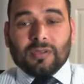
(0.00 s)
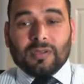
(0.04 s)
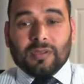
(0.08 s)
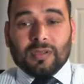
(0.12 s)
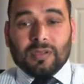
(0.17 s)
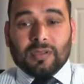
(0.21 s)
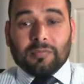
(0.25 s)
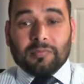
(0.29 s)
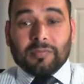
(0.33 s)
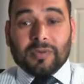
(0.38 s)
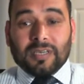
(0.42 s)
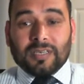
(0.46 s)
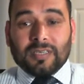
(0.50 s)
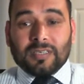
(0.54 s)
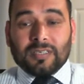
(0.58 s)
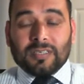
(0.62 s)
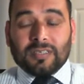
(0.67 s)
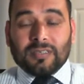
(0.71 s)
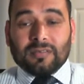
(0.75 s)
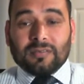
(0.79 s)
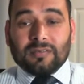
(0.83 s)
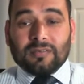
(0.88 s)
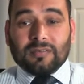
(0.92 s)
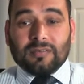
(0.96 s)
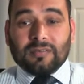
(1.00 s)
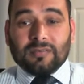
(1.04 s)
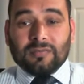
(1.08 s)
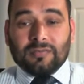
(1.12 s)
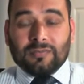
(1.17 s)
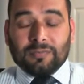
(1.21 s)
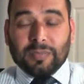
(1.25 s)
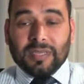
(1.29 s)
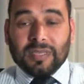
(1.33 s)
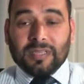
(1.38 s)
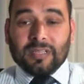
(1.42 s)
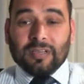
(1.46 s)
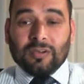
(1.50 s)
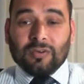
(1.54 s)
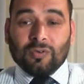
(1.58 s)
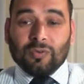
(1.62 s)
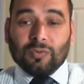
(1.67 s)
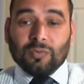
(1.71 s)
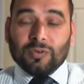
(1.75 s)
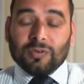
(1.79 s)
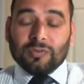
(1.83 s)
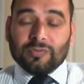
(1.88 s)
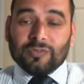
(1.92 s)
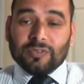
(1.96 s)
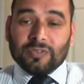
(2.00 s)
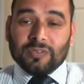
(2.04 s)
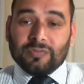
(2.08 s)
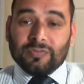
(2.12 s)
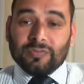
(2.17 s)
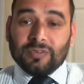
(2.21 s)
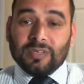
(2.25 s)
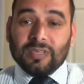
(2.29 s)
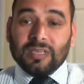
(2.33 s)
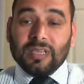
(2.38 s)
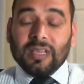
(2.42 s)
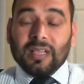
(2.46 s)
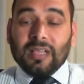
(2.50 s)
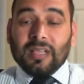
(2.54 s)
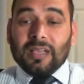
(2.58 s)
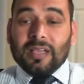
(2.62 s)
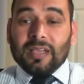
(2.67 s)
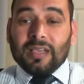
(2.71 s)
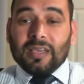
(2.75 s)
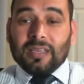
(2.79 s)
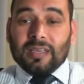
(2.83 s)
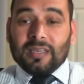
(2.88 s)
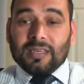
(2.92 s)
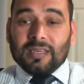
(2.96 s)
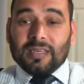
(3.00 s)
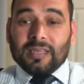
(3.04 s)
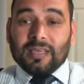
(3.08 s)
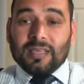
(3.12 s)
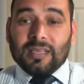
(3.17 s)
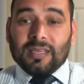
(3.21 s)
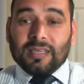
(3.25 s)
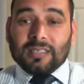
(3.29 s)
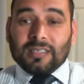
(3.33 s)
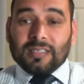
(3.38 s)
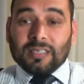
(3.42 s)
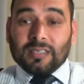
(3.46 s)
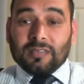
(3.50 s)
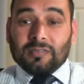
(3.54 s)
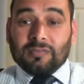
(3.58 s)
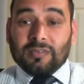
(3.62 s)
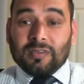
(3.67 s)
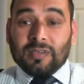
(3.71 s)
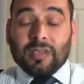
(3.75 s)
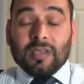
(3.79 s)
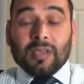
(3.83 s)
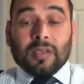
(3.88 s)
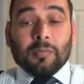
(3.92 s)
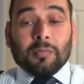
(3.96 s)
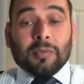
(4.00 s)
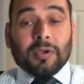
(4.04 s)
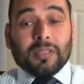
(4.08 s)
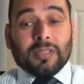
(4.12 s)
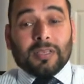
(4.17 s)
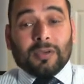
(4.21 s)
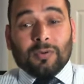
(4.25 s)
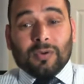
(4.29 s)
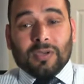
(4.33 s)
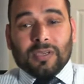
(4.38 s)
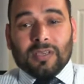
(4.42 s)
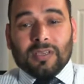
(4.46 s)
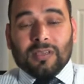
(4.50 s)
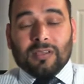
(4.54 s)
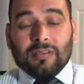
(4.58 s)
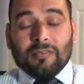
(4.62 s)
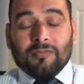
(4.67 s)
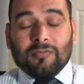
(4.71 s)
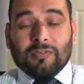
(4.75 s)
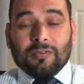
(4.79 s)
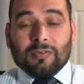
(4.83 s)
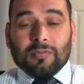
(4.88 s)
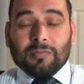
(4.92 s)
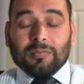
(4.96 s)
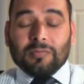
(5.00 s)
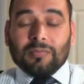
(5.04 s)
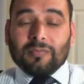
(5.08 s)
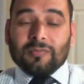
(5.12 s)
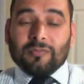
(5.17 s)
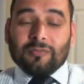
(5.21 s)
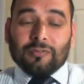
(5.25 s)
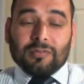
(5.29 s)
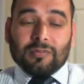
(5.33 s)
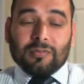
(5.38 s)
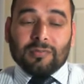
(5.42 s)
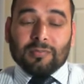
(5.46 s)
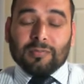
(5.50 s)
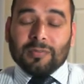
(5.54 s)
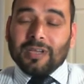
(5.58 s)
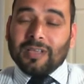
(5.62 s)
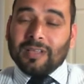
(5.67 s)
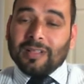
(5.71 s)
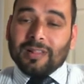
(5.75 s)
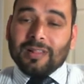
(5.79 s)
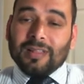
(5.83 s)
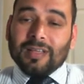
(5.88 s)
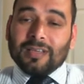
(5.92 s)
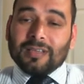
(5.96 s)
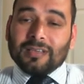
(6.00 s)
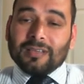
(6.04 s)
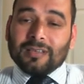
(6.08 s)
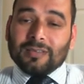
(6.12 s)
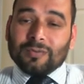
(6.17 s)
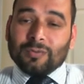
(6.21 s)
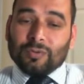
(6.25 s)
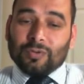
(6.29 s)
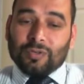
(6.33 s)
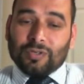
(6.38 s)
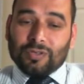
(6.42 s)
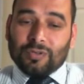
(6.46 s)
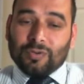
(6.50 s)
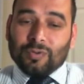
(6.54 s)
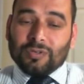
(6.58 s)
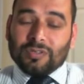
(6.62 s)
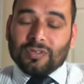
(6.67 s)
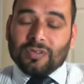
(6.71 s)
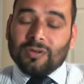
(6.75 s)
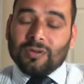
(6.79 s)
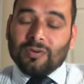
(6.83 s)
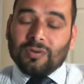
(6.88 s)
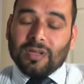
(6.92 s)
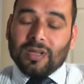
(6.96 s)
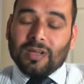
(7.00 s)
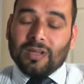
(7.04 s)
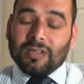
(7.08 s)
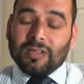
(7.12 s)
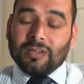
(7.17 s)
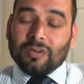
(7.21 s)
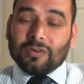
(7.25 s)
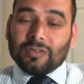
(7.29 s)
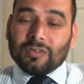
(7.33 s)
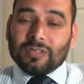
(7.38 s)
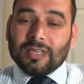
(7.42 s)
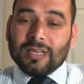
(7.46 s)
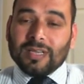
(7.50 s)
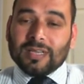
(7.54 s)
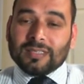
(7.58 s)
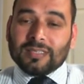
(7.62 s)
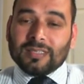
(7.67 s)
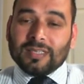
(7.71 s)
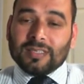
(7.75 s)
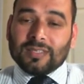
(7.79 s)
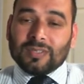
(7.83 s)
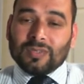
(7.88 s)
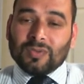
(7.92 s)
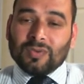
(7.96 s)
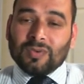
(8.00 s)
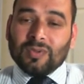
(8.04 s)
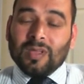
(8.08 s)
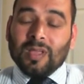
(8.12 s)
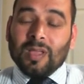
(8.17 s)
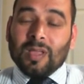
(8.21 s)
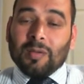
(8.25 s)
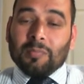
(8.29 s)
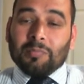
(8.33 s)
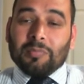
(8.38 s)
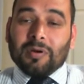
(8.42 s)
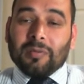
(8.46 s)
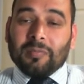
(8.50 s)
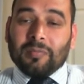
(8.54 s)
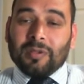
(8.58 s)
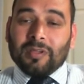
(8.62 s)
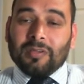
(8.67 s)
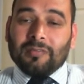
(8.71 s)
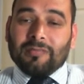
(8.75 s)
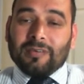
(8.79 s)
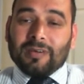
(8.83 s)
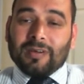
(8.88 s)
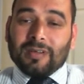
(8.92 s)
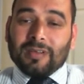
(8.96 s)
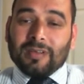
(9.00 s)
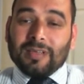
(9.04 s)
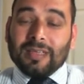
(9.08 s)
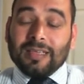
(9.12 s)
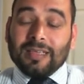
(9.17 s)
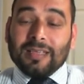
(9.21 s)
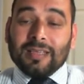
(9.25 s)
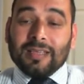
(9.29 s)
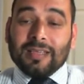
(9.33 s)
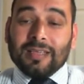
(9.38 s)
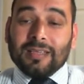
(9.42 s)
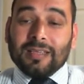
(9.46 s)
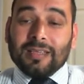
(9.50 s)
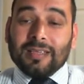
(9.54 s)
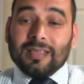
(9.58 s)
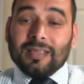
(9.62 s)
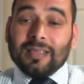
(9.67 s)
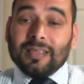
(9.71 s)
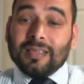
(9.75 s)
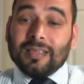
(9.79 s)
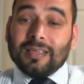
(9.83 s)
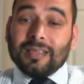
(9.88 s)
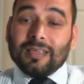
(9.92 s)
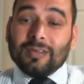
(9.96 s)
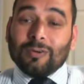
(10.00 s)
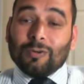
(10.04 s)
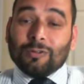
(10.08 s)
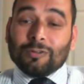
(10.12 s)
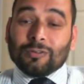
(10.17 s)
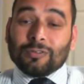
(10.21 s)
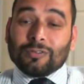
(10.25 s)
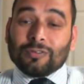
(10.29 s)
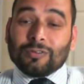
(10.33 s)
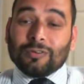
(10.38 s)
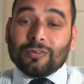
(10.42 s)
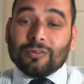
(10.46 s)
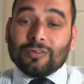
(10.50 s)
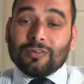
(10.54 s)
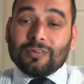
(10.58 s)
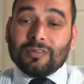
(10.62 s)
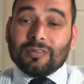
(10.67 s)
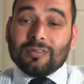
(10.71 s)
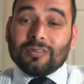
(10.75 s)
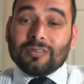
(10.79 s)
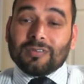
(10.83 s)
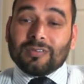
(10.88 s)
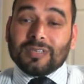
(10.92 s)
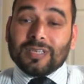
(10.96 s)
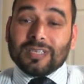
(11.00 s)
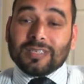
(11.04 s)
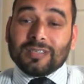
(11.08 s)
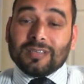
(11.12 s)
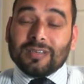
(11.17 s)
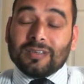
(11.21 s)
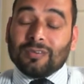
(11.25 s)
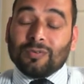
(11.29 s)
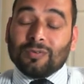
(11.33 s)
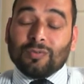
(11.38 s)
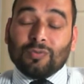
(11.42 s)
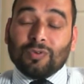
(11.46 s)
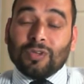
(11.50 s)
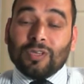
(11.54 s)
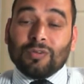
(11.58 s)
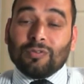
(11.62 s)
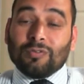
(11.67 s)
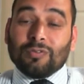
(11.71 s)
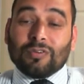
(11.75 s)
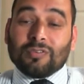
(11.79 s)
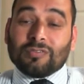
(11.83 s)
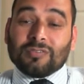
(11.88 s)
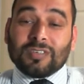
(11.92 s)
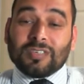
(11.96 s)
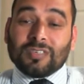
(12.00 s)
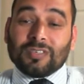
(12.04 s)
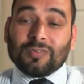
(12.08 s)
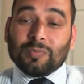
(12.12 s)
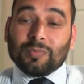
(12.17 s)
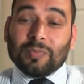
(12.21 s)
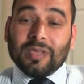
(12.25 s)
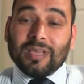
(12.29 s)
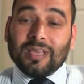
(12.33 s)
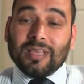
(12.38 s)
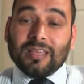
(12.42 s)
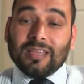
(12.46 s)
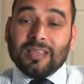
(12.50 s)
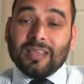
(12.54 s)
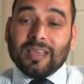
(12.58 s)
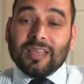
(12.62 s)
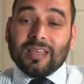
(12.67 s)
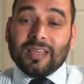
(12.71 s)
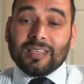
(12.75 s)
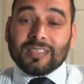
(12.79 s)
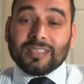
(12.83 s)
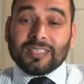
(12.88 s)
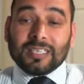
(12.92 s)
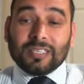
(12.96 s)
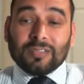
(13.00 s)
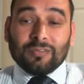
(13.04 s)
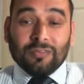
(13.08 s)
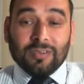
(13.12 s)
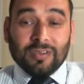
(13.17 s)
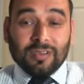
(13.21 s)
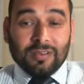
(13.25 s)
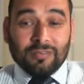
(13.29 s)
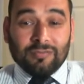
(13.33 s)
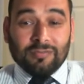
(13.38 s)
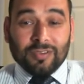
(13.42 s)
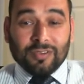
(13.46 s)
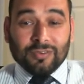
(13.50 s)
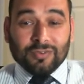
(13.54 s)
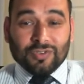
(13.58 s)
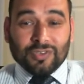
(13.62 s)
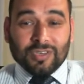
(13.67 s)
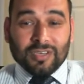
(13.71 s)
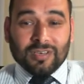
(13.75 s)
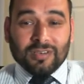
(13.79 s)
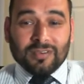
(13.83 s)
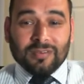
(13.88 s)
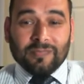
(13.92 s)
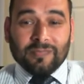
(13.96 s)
money to pay the Home Office fee and an NHS fee. By the way, for my client who I got the access to public fund, he also he will not need to pay any NHS fee in future.